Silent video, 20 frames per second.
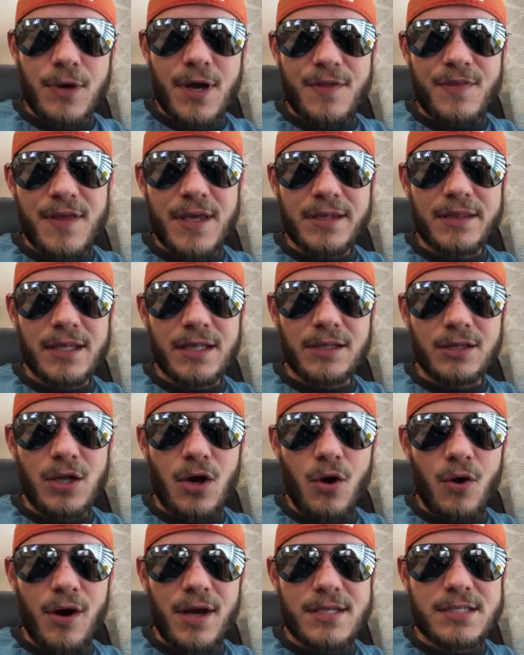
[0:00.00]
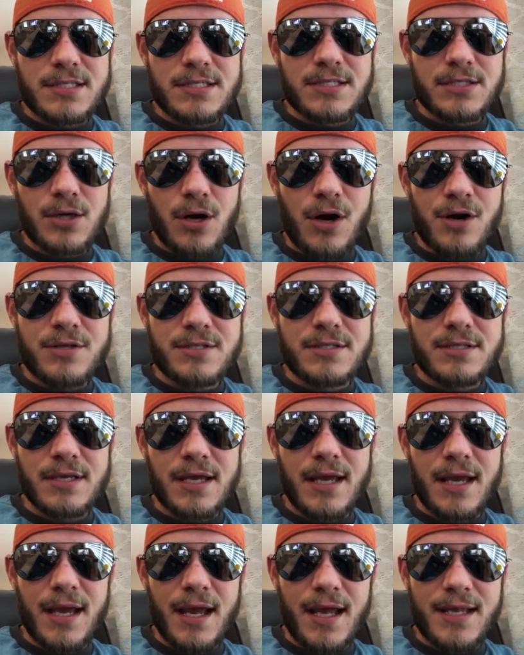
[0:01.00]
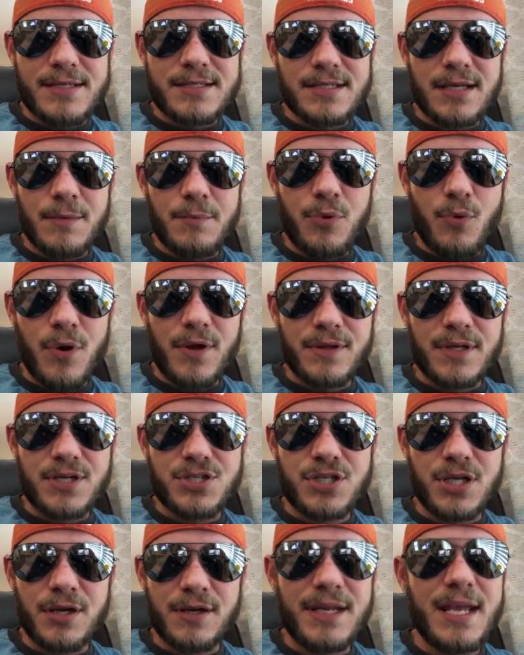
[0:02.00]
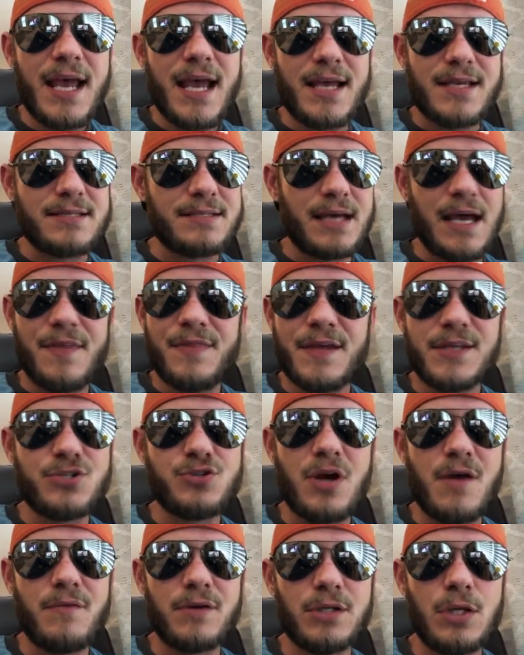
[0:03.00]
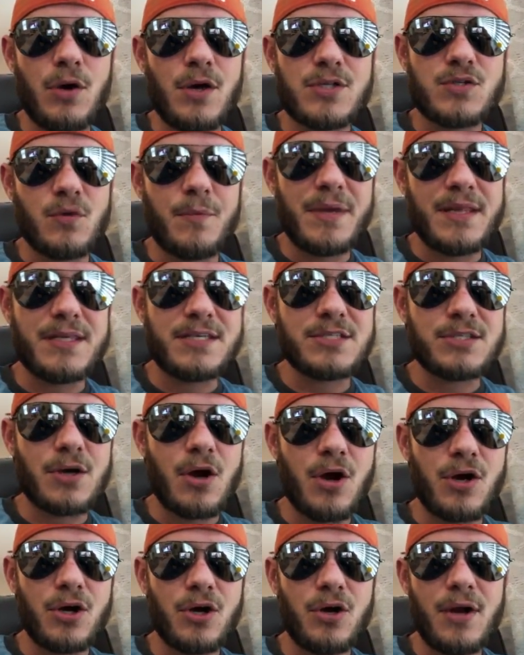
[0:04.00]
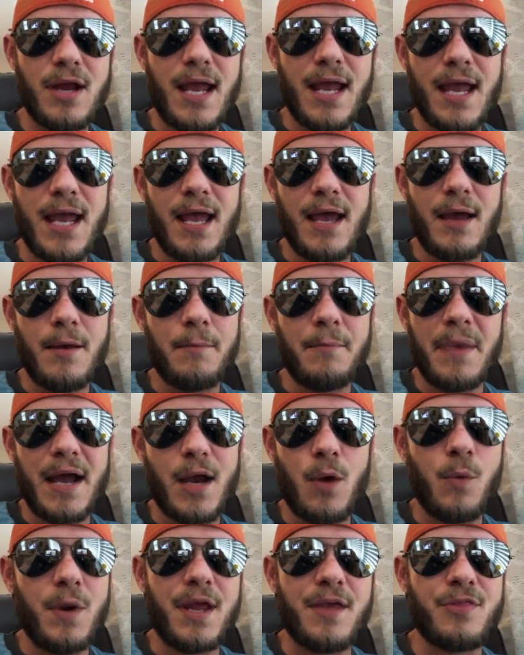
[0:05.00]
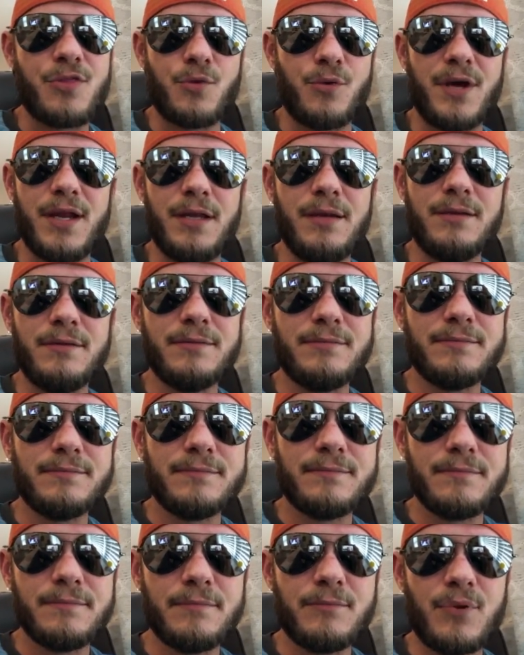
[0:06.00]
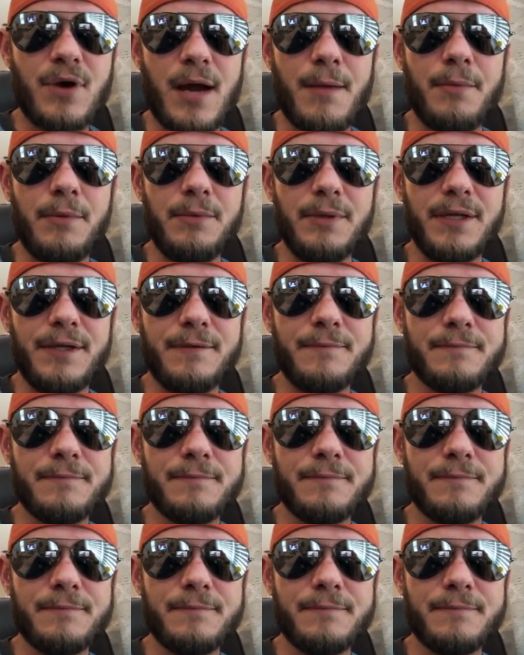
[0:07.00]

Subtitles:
I think that Lawrence starts at some point this year? Yes. I think Trevor Lawrence will be the starter by week 3, probably.